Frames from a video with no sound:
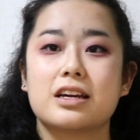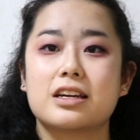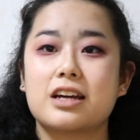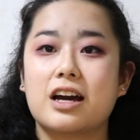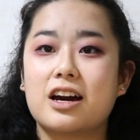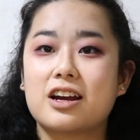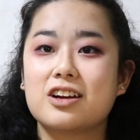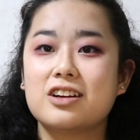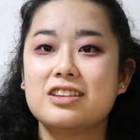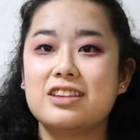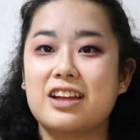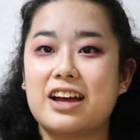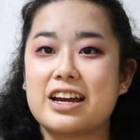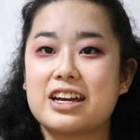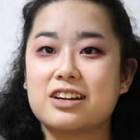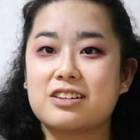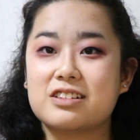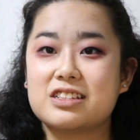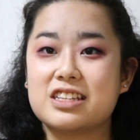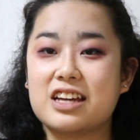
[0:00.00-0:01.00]
Got our
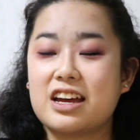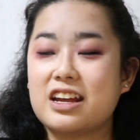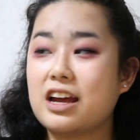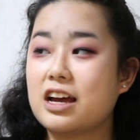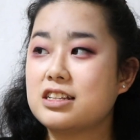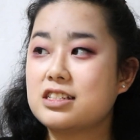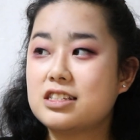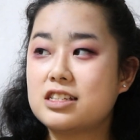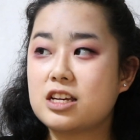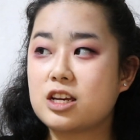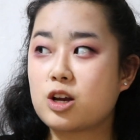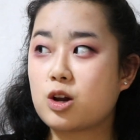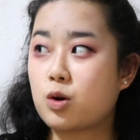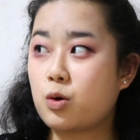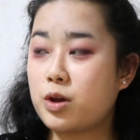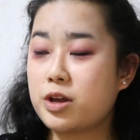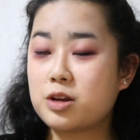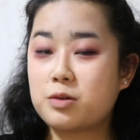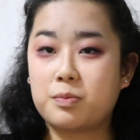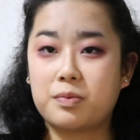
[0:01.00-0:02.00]
liner done. Had to take a
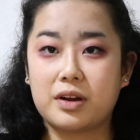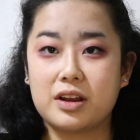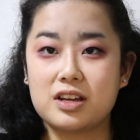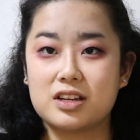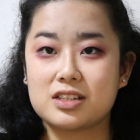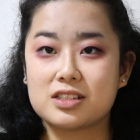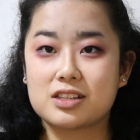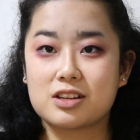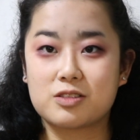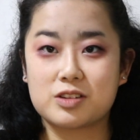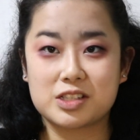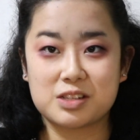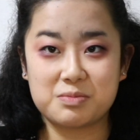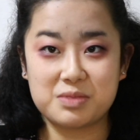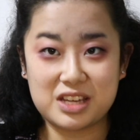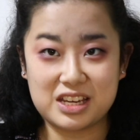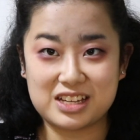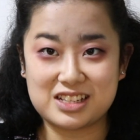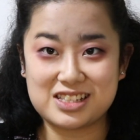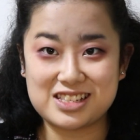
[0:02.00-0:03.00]
quick break because there were some
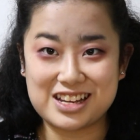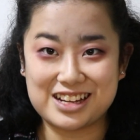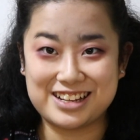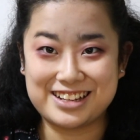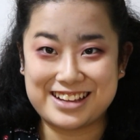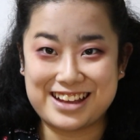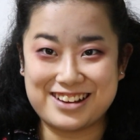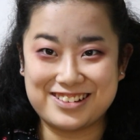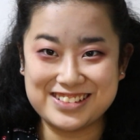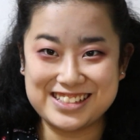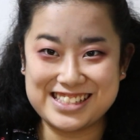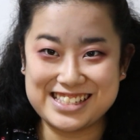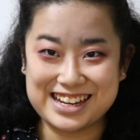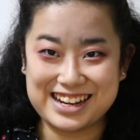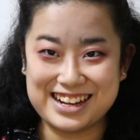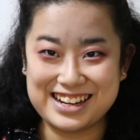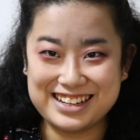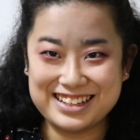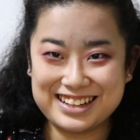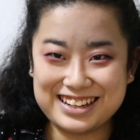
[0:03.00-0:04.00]
kids yelling
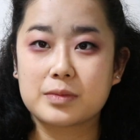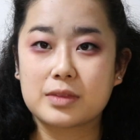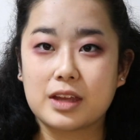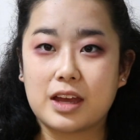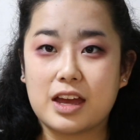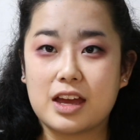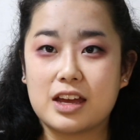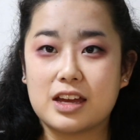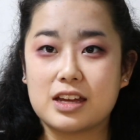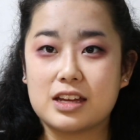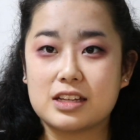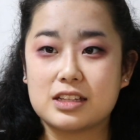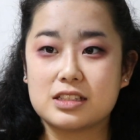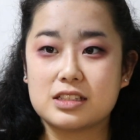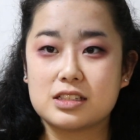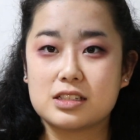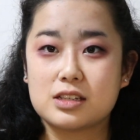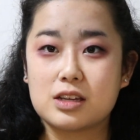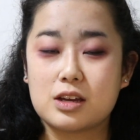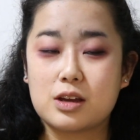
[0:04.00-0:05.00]
outside.
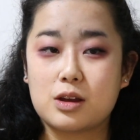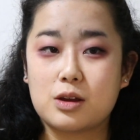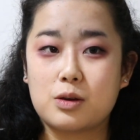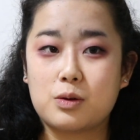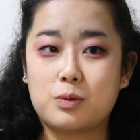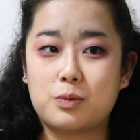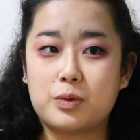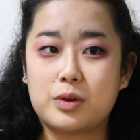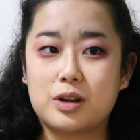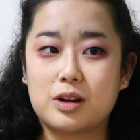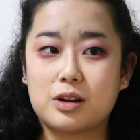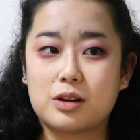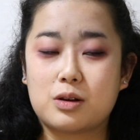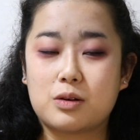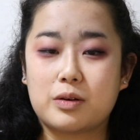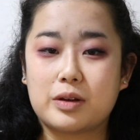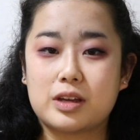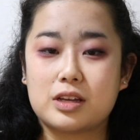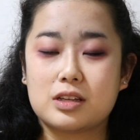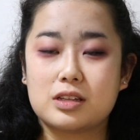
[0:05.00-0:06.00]
And we are
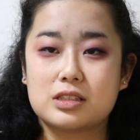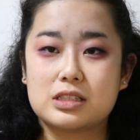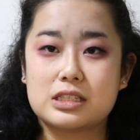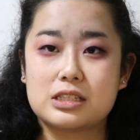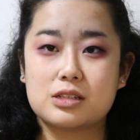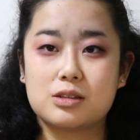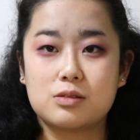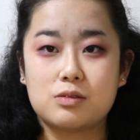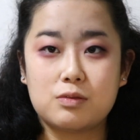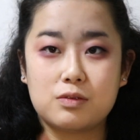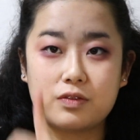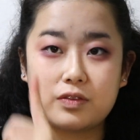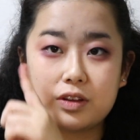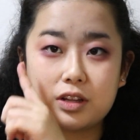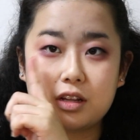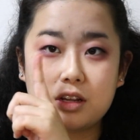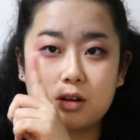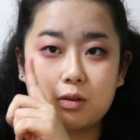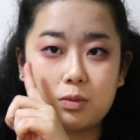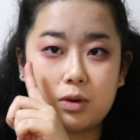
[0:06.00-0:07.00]
going to fill
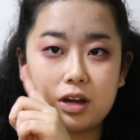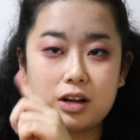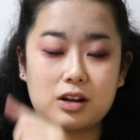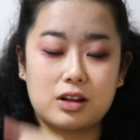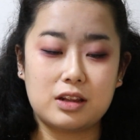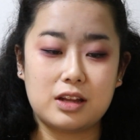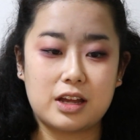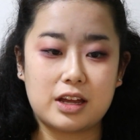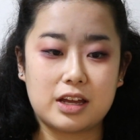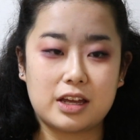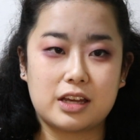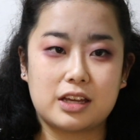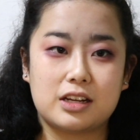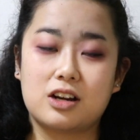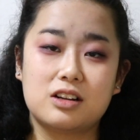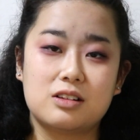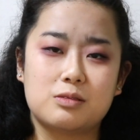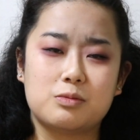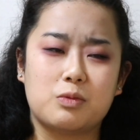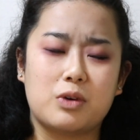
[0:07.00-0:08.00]
our waterline.
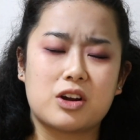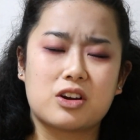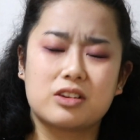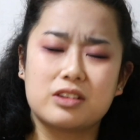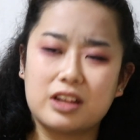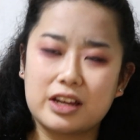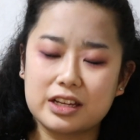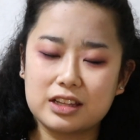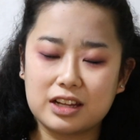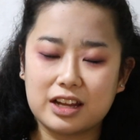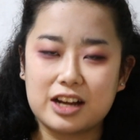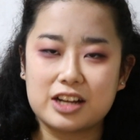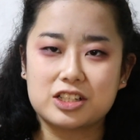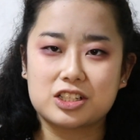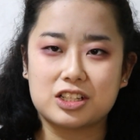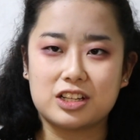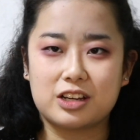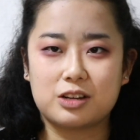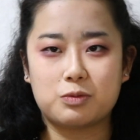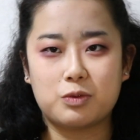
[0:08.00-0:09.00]
Or waterline,
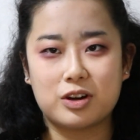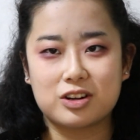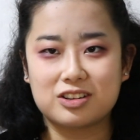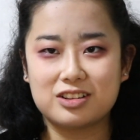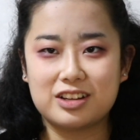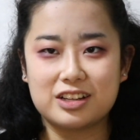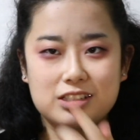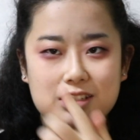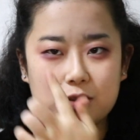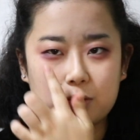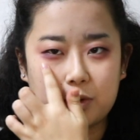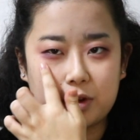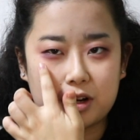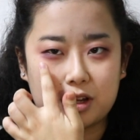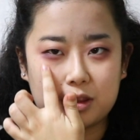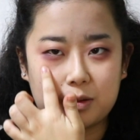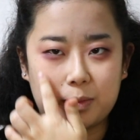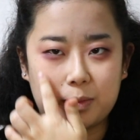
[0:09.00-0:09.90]
lash line. Waterline's the one on the